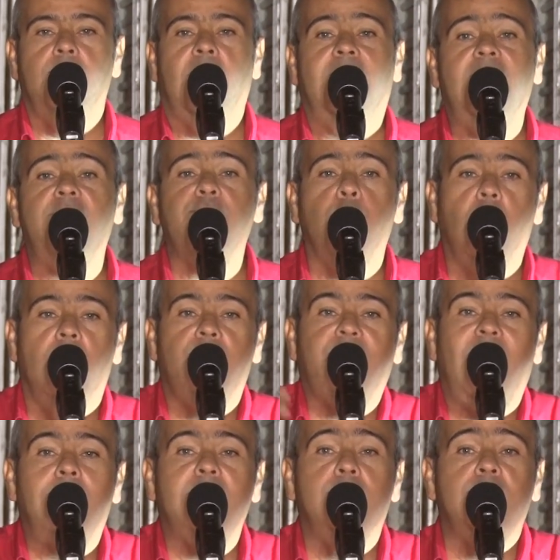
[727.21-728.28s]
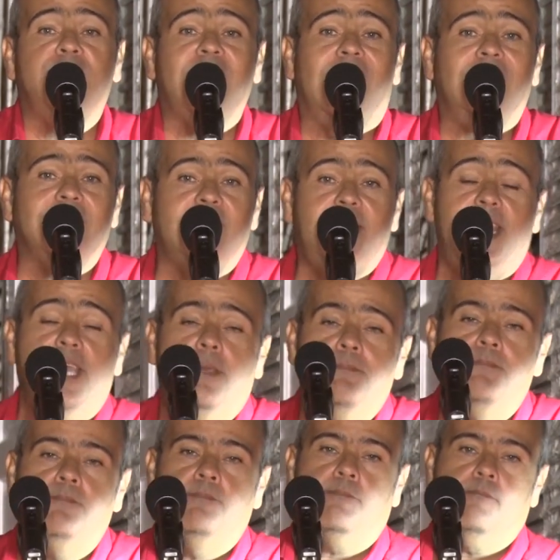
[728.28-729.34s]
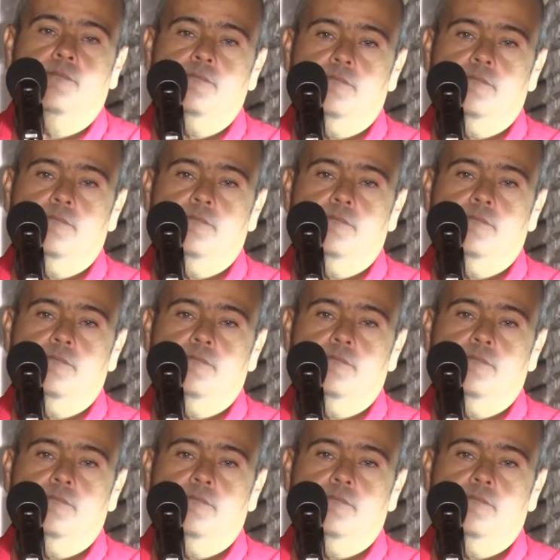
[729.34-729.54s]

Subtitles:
And his own family rejected him.